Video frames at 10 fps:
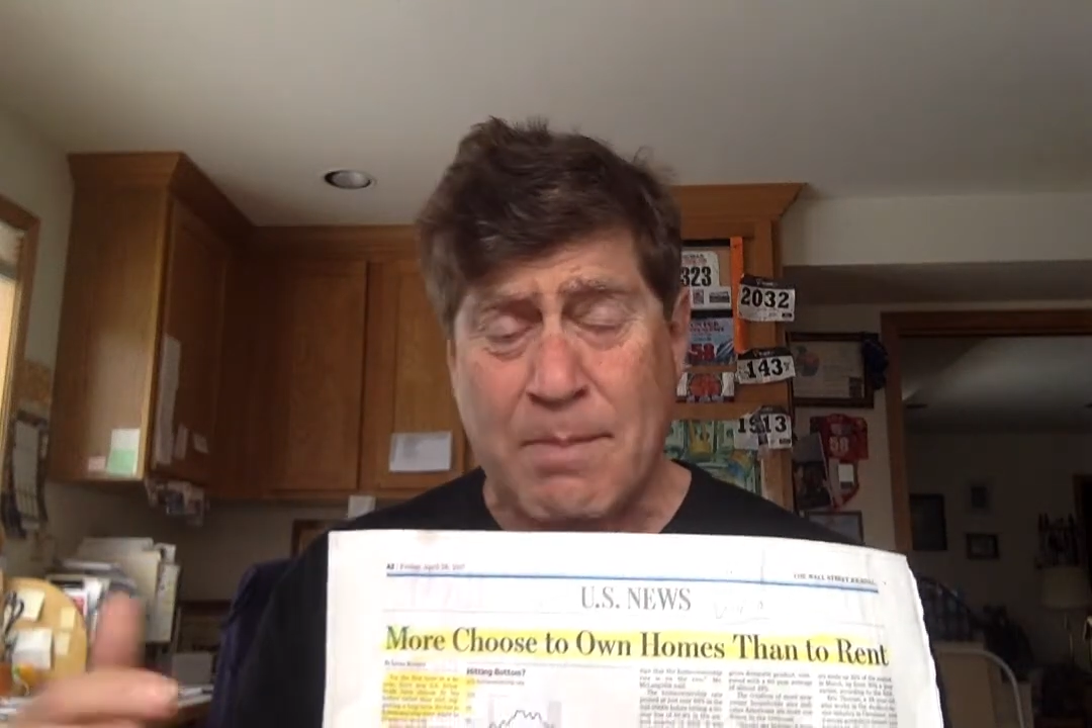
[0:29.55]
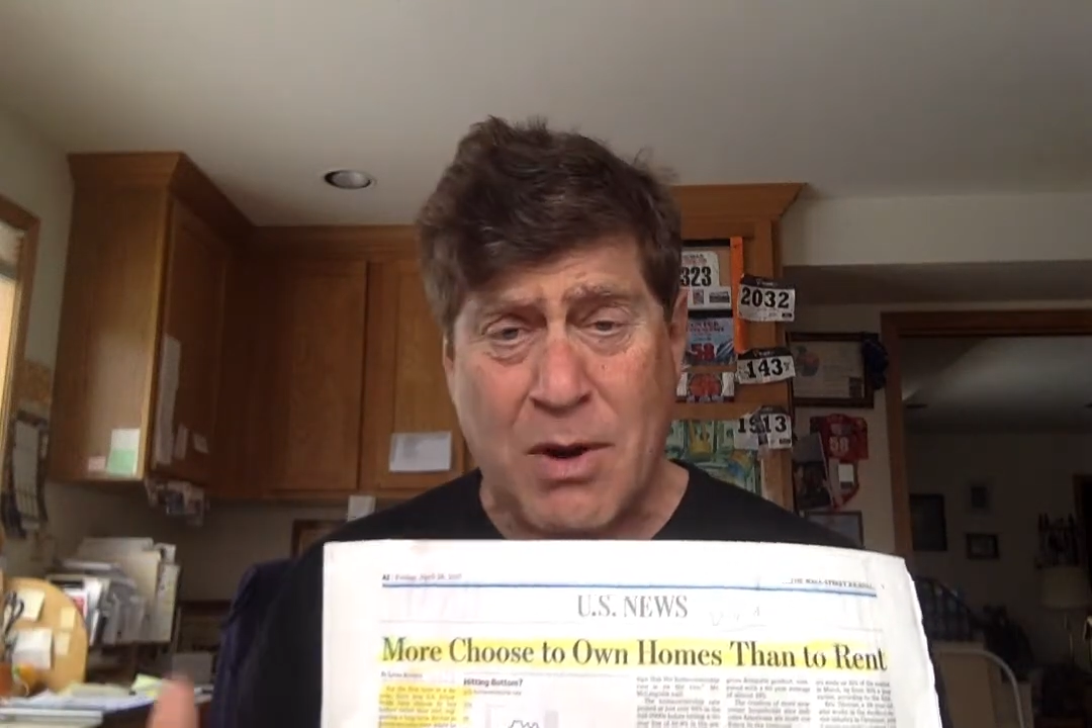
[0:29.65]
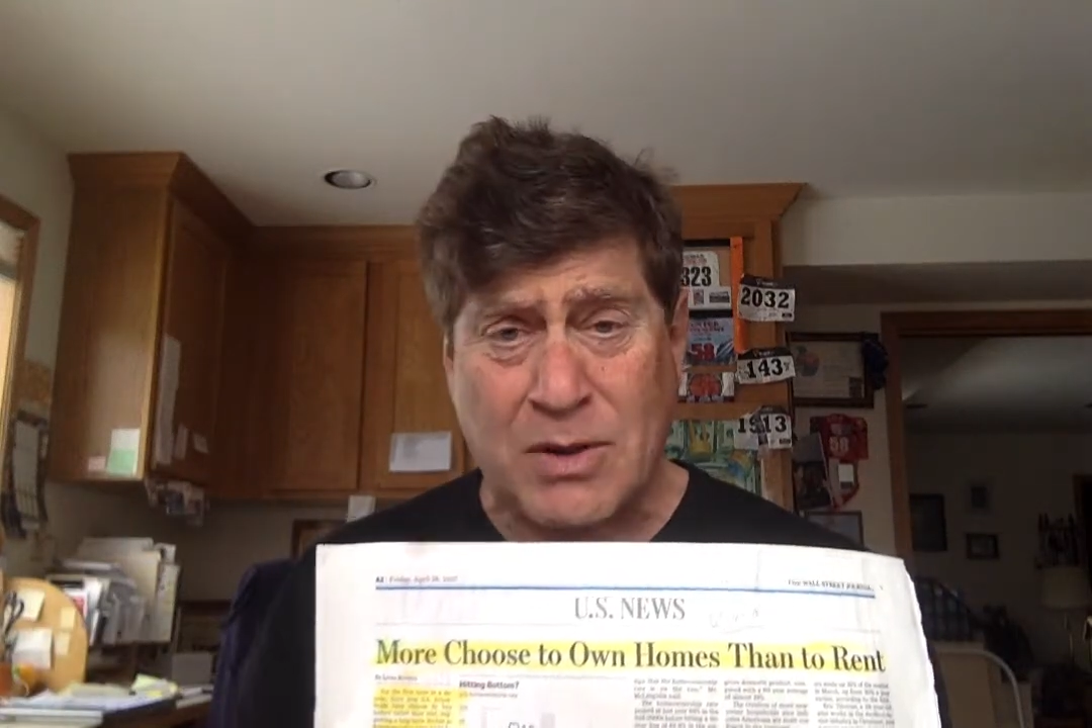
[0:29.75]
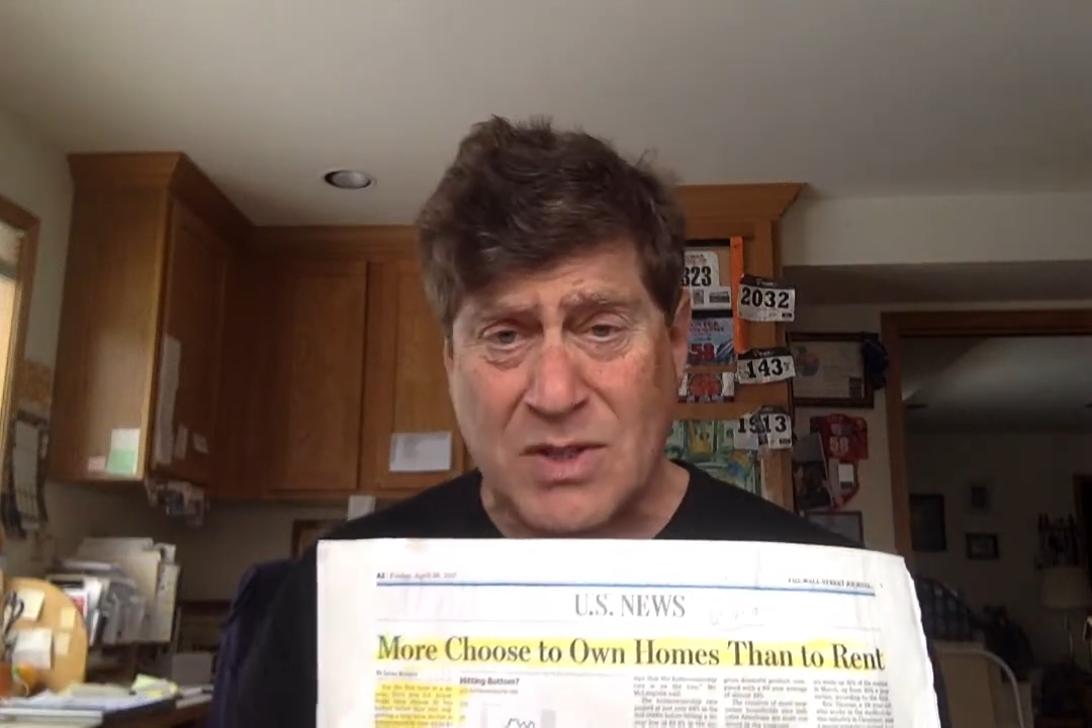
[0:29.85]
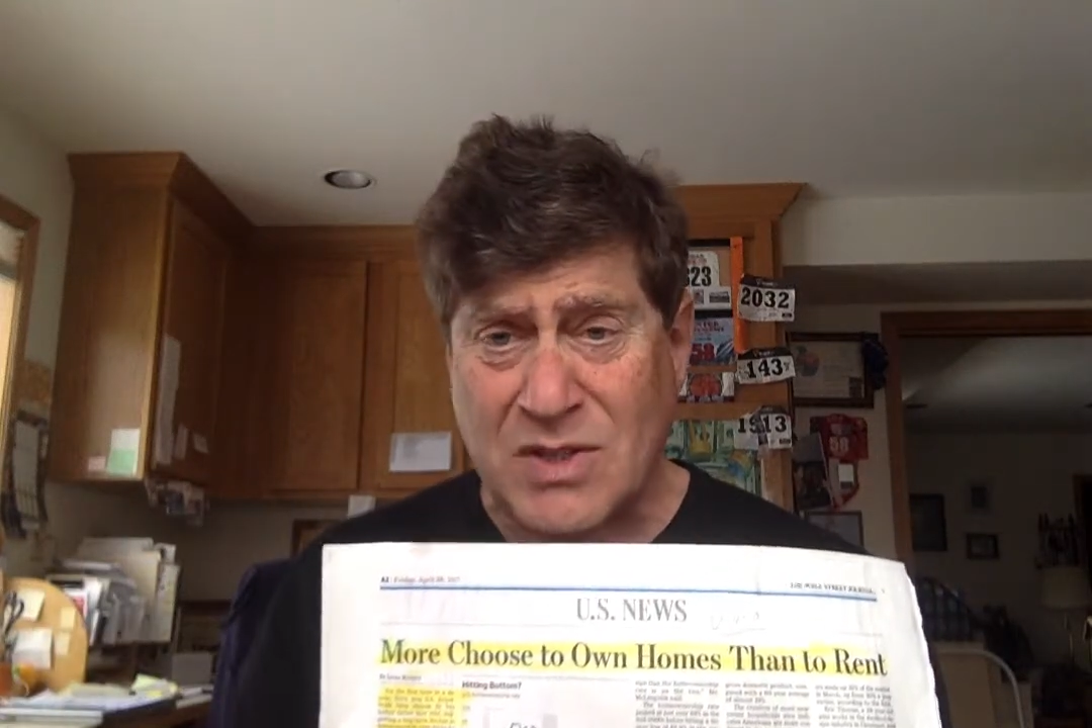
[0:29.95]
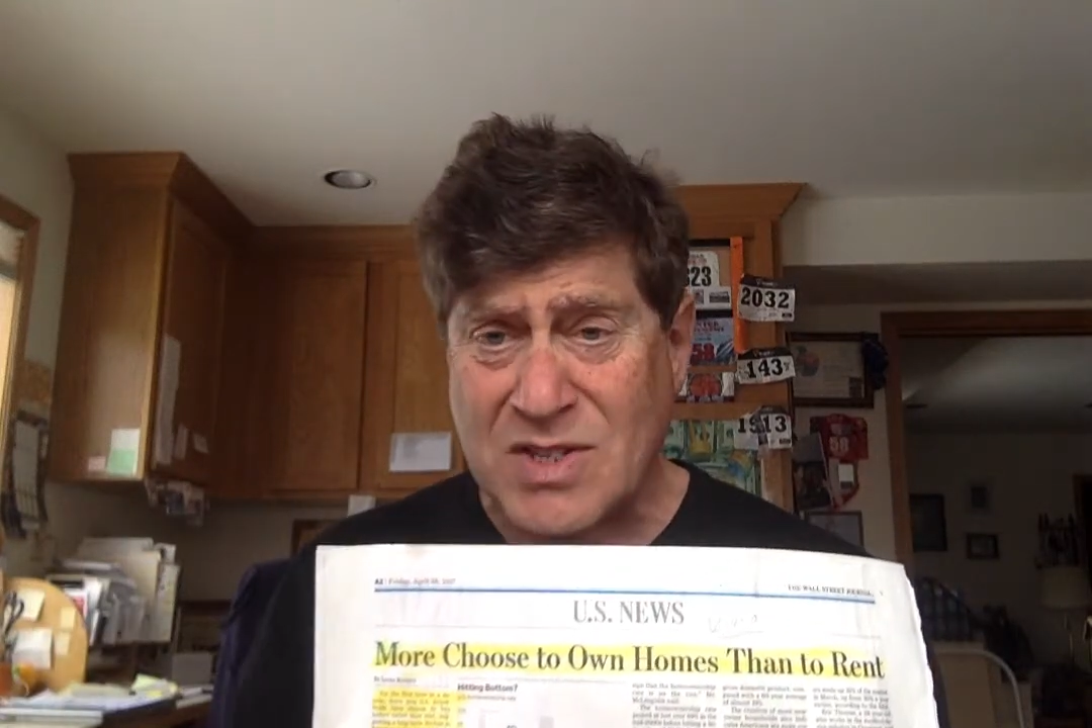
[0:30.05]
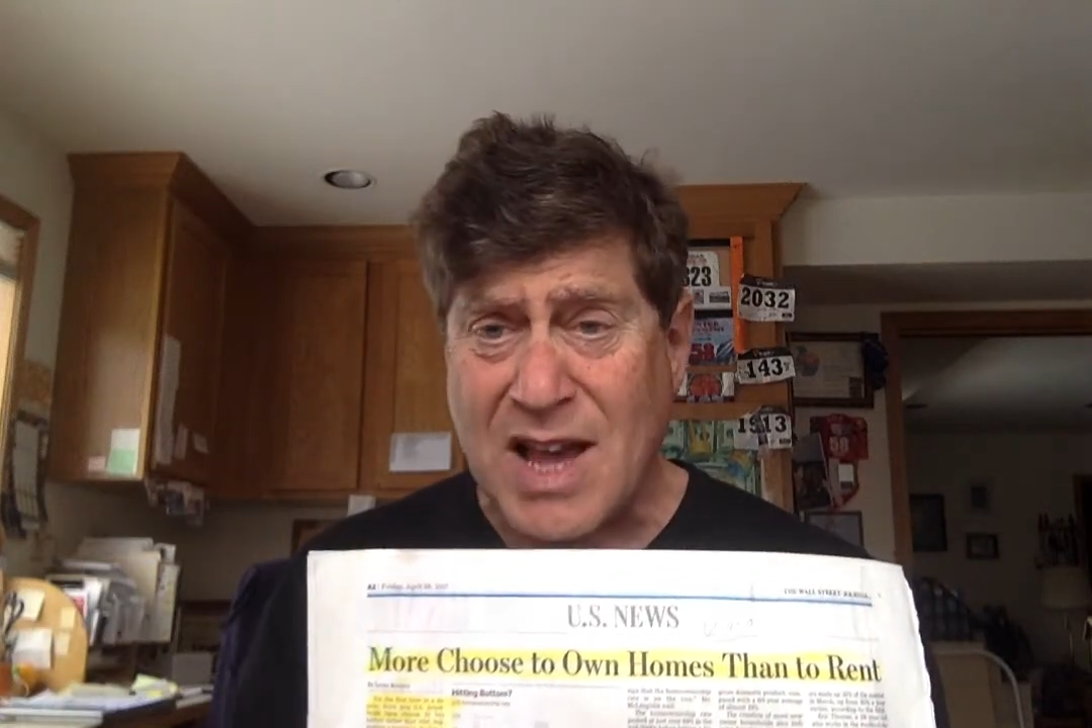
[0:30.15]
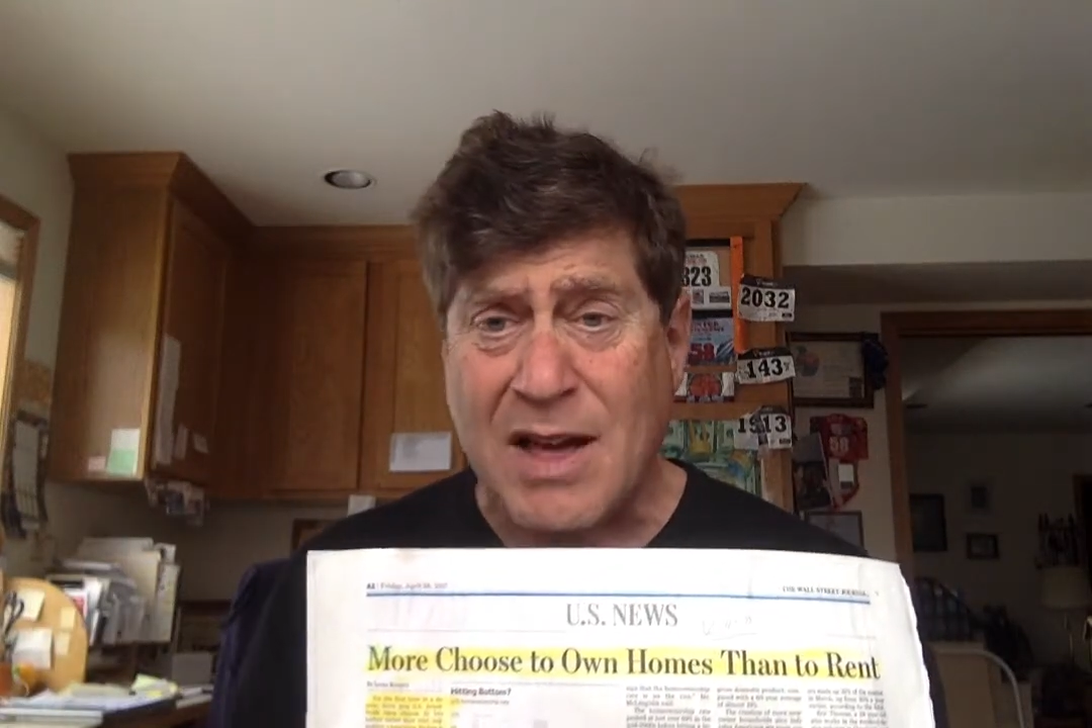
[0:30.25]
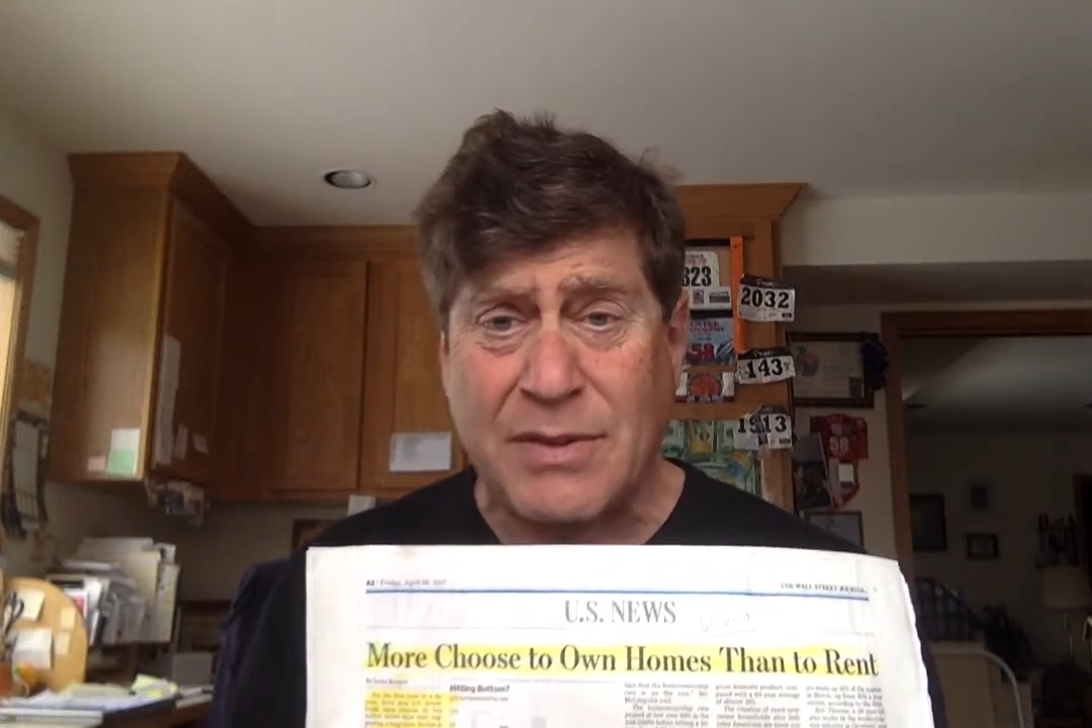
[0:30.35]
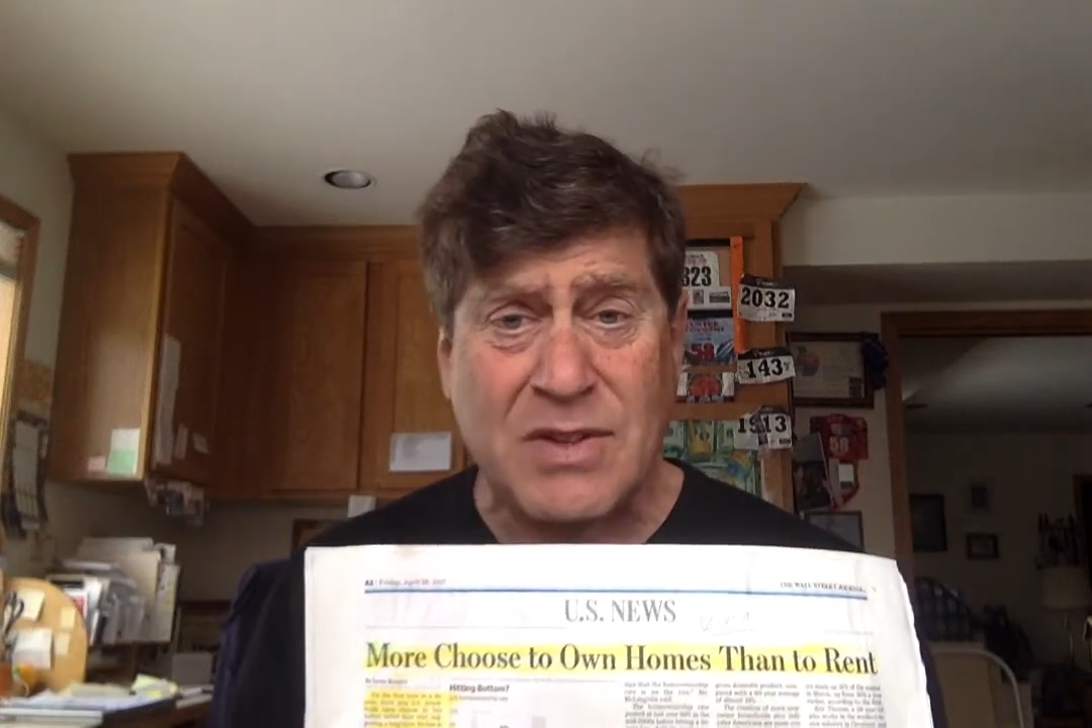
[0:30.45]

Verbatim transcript: parts of the South